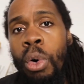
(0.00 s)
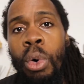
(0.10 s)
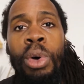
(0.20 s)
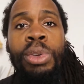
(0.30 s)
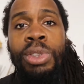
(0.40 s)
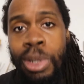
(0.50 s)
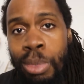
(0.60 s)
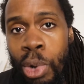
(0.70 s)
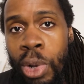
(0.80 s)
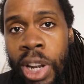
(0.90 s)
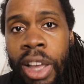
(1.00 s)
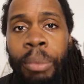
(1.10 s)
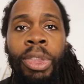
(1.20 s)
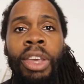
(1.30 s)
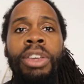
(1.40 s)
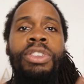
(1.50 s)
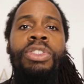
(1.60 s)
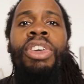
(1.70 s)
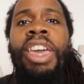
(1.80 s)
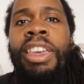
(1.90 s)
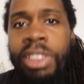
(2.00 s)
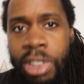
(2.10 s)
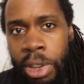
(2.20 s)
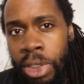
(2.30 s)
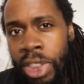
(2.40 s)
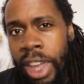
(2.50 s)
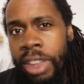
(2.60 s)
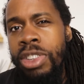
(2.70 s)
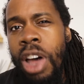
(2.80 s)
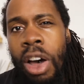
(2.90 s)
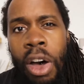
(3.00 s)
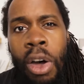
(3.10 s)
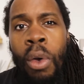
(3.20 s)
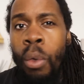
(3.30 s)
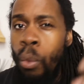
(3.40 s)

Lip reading: or smaller. These two things are